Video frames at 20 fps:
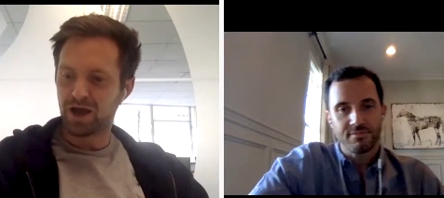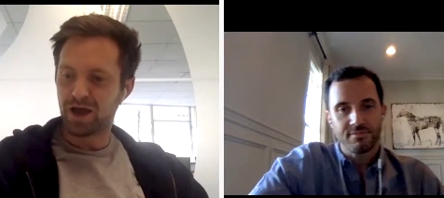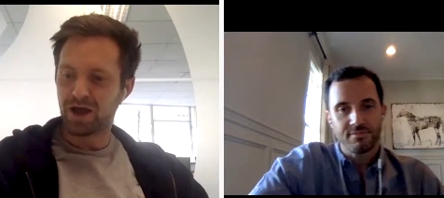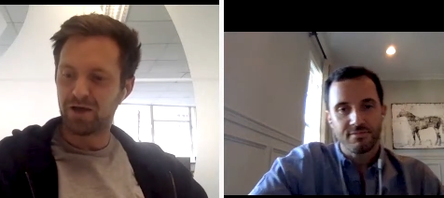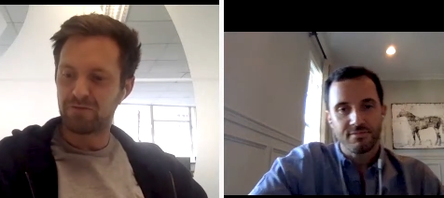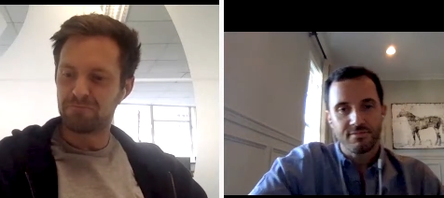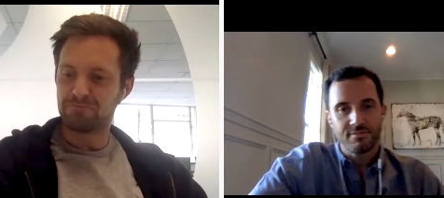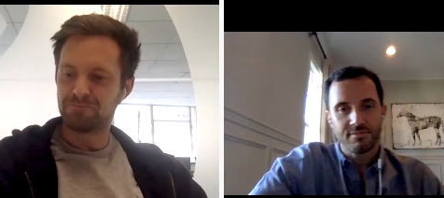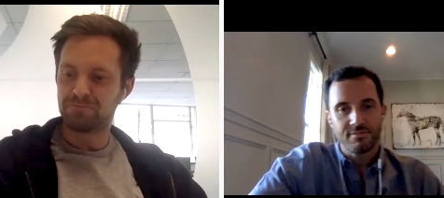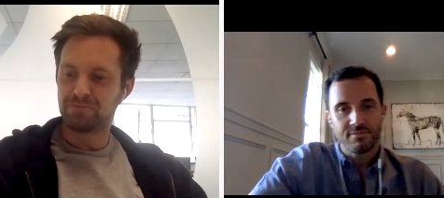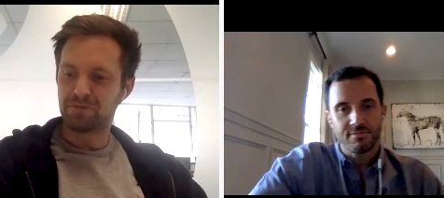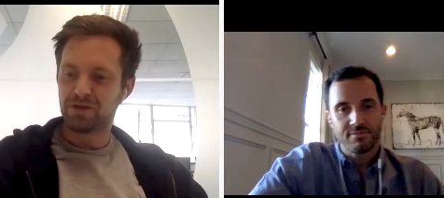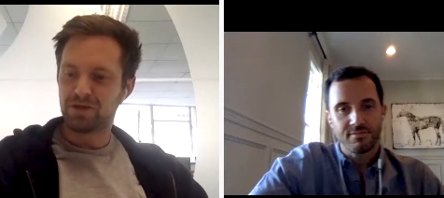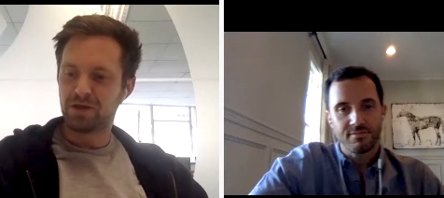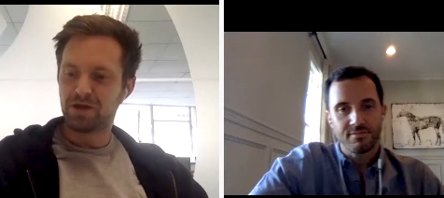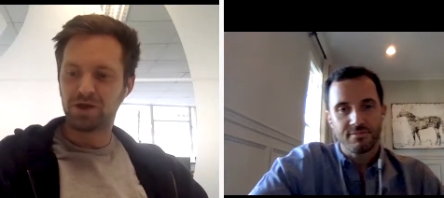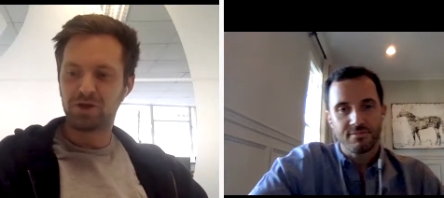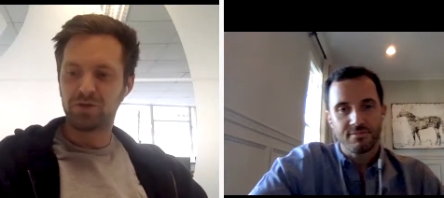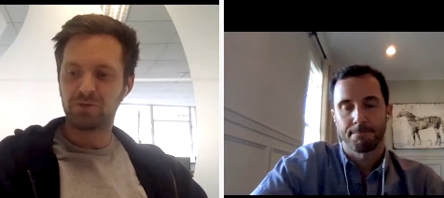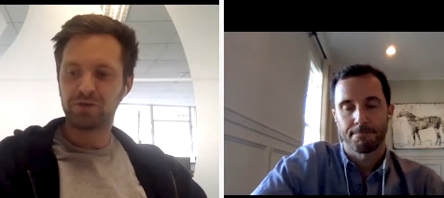Speaker 1: Um,
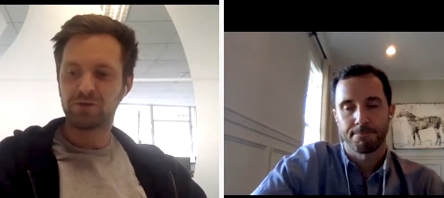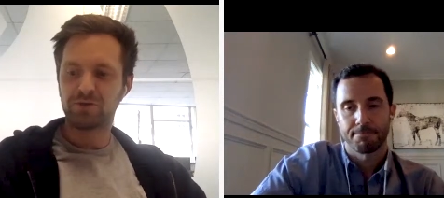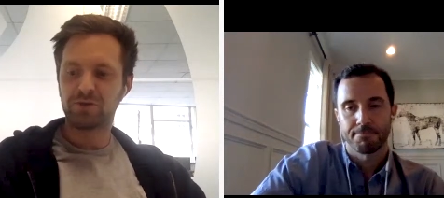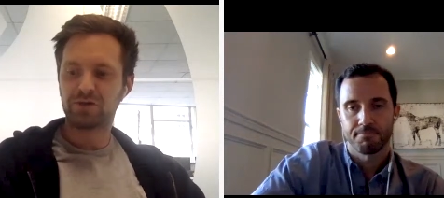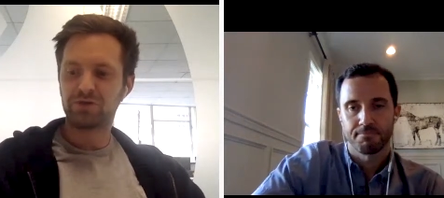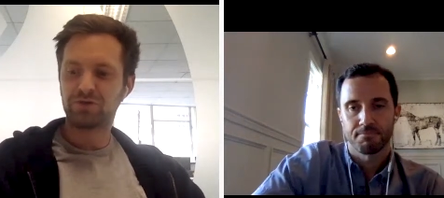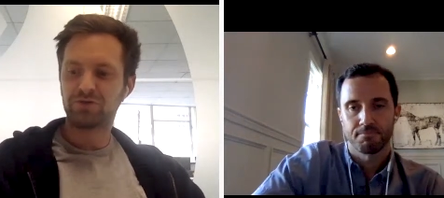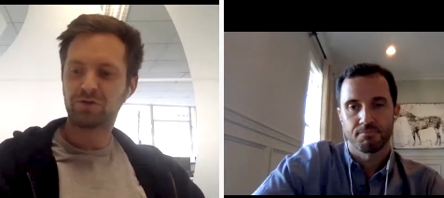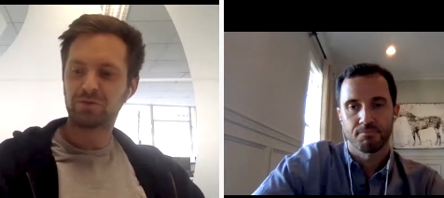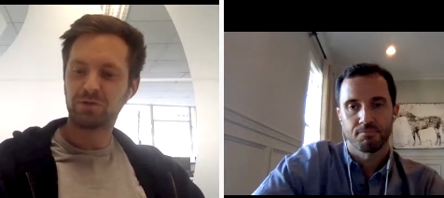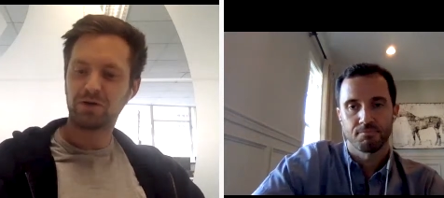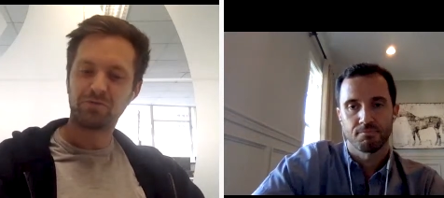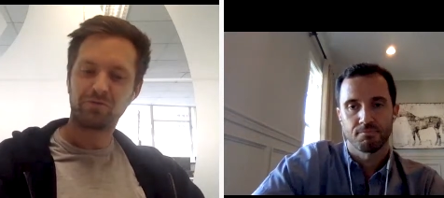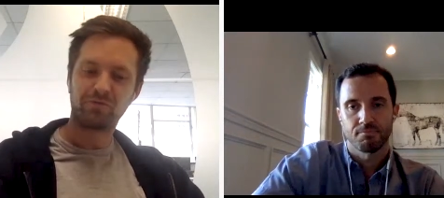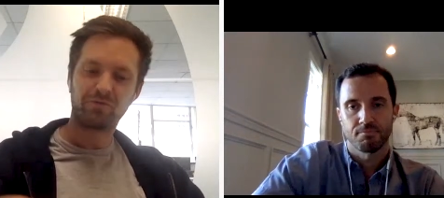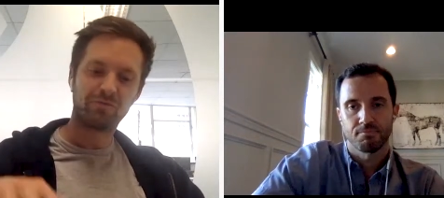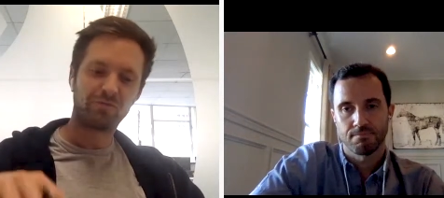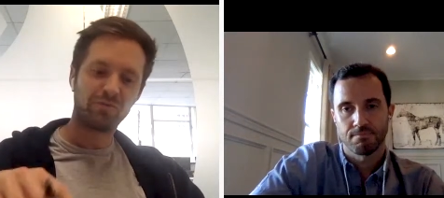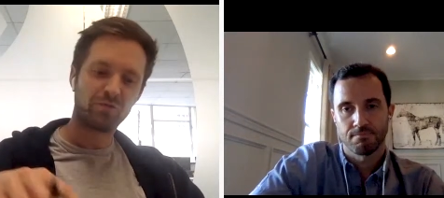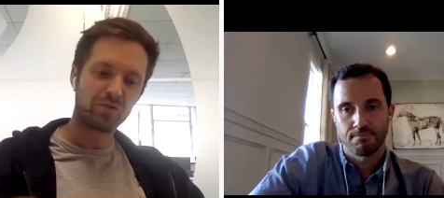can we quickly talk about
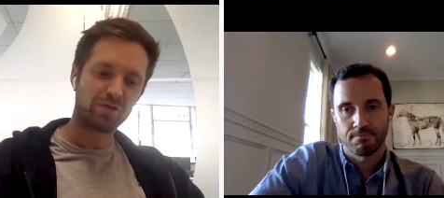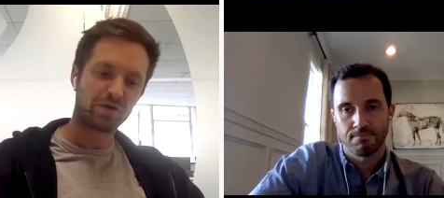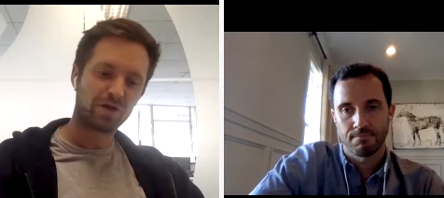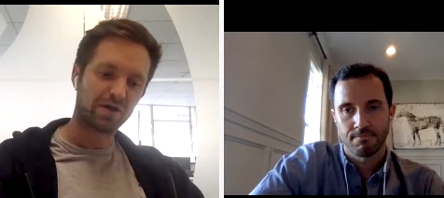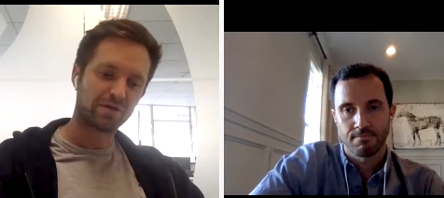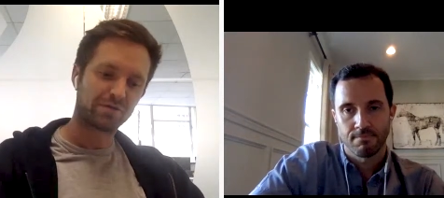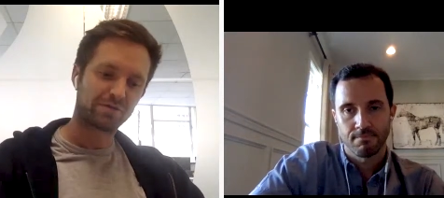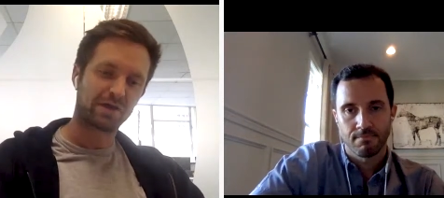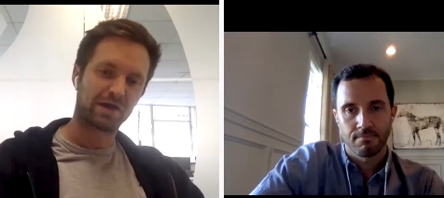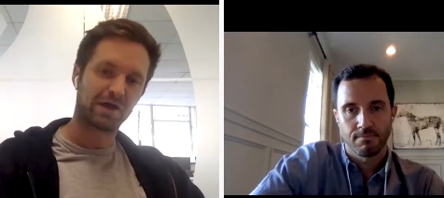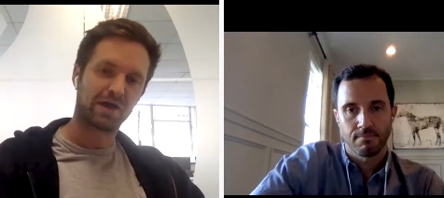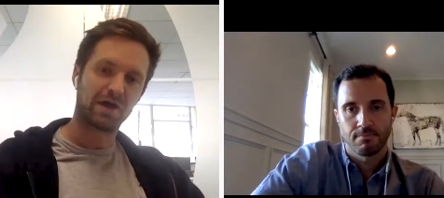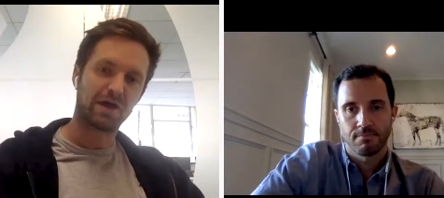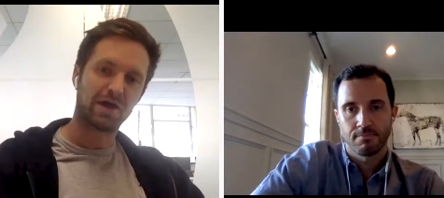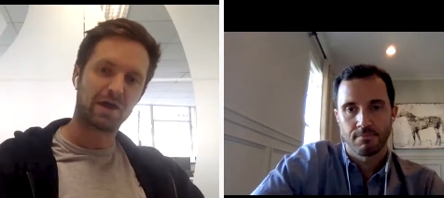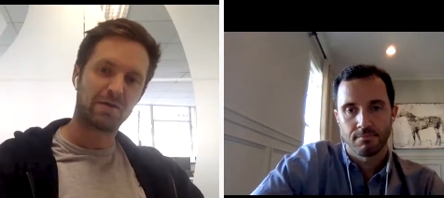forecasting?